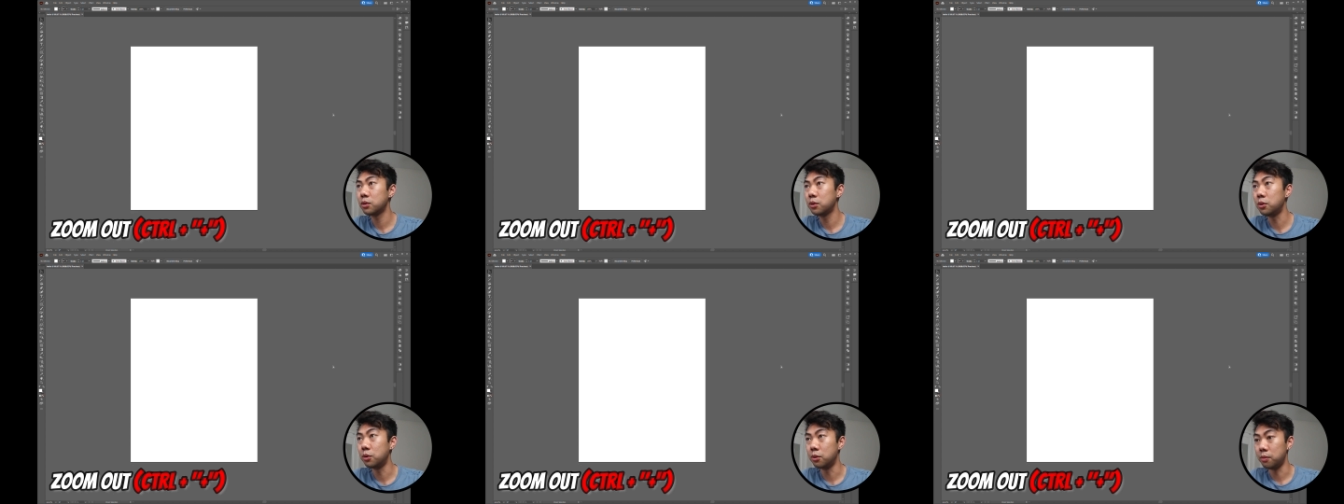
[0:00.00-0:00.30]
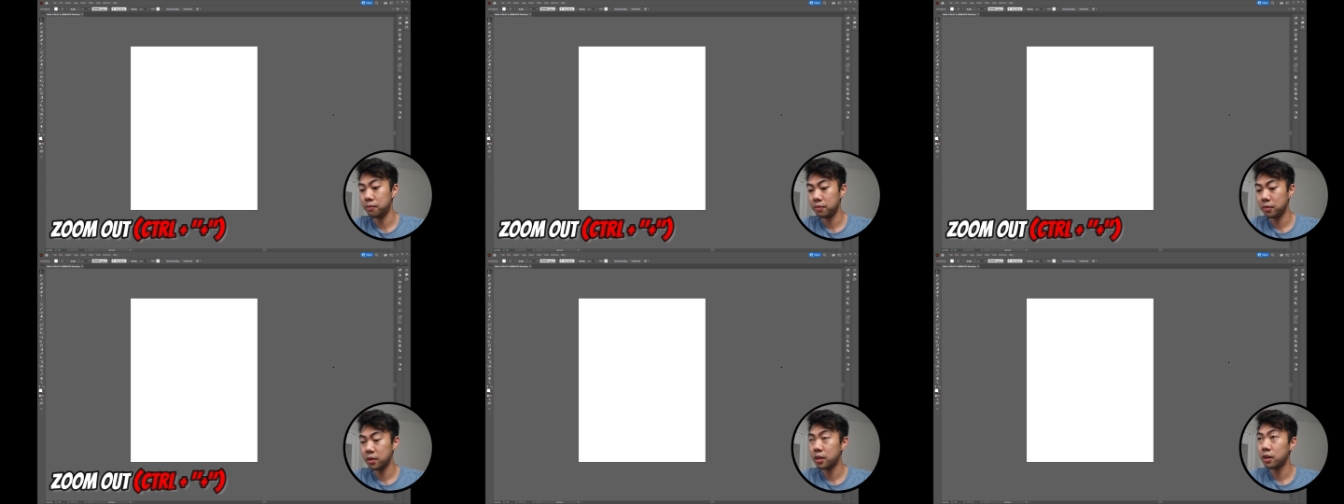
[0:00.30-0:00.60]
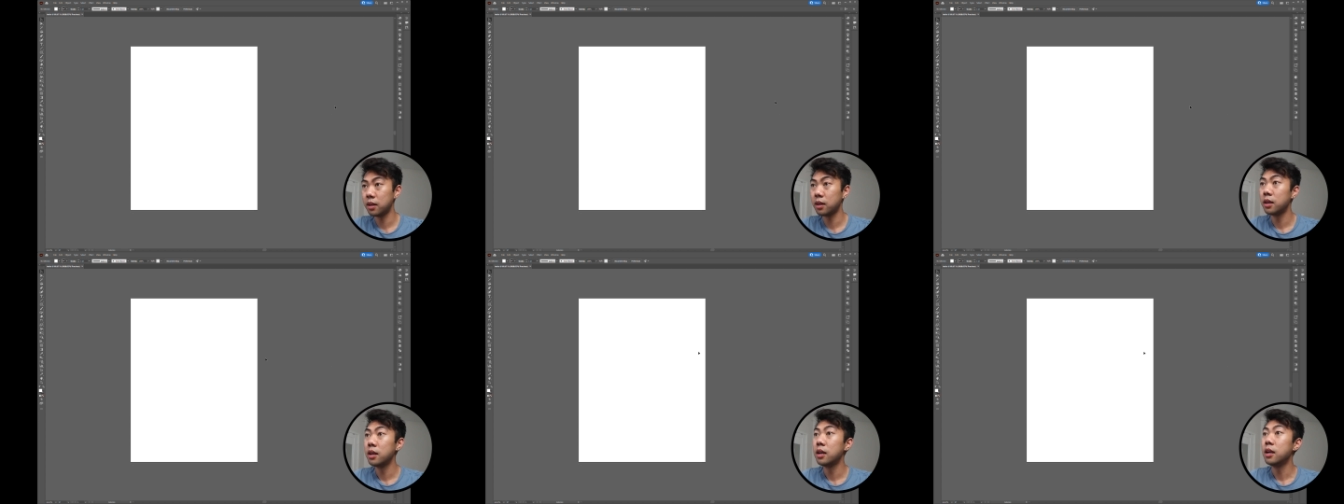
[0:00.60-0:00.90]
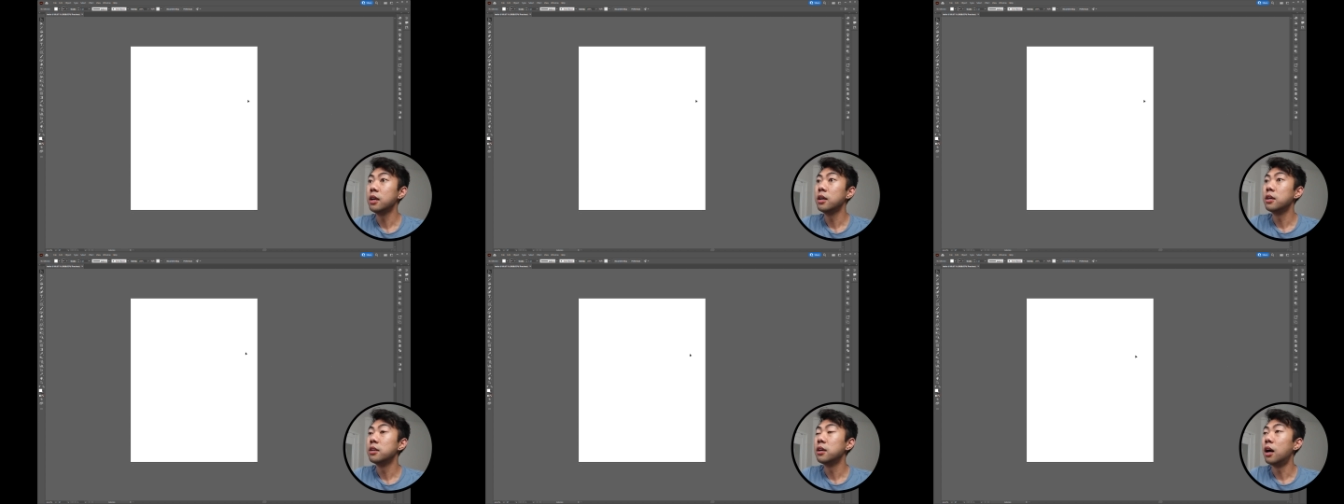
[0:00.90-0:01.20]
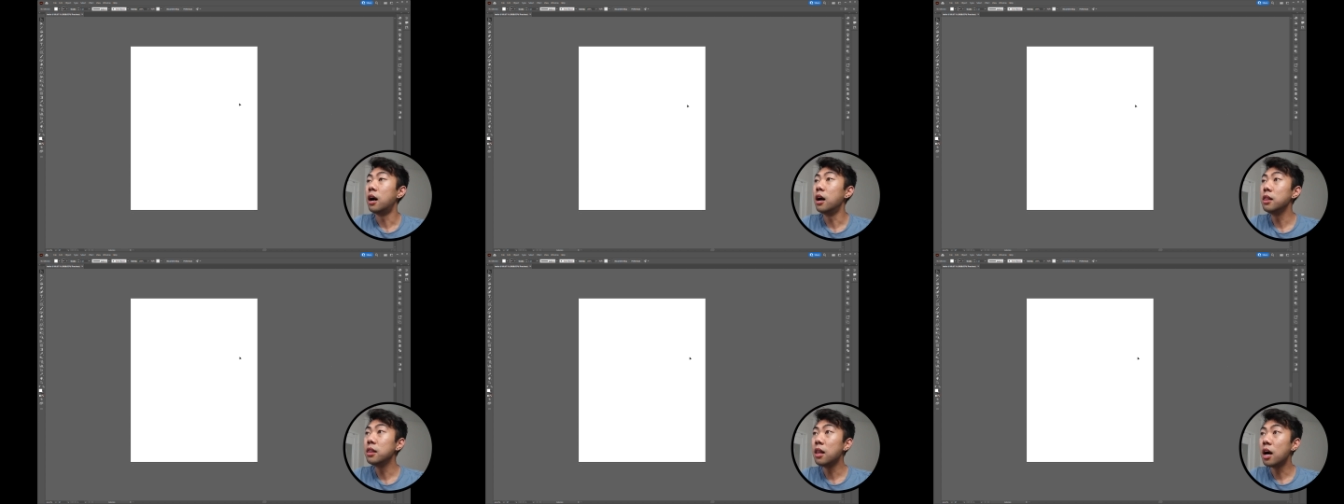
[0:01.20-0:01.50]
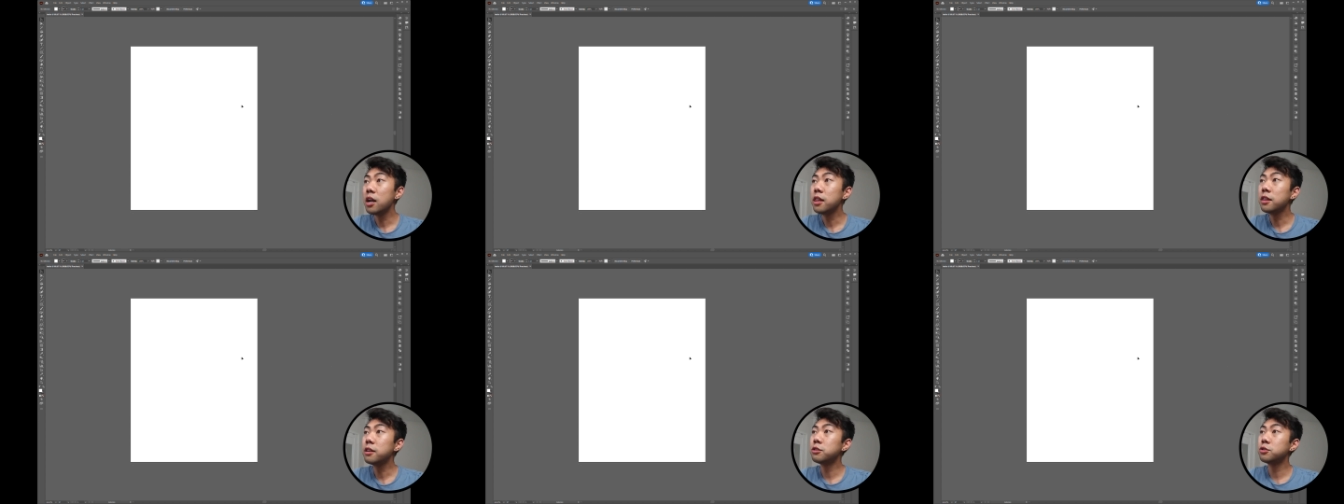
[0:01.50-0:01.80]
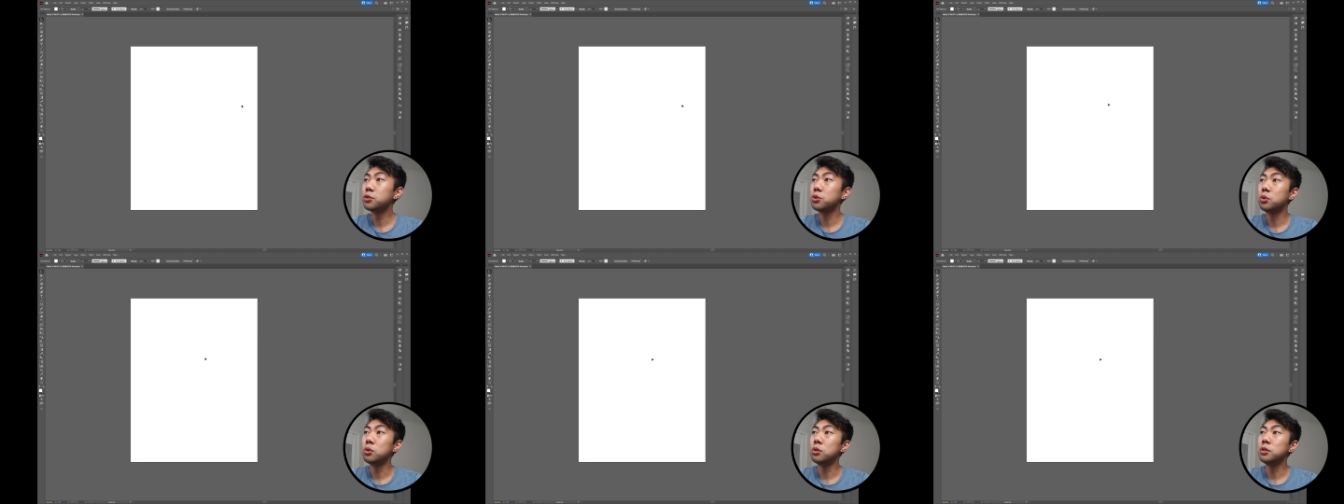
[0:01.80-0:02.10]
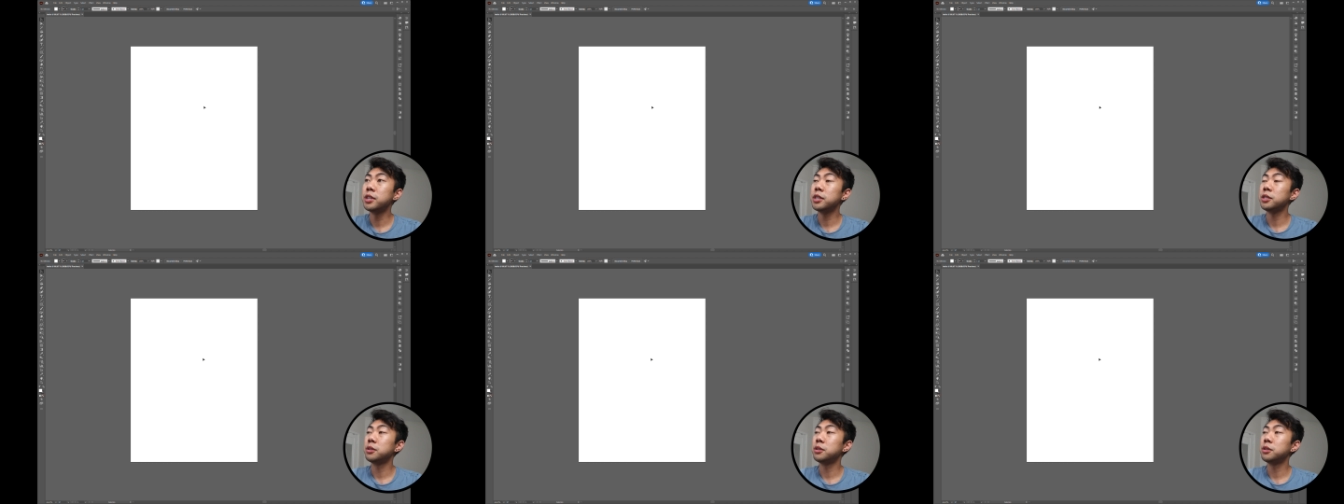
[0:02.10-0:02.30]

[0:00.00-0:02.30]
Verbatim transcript: Cool. A lot of the tools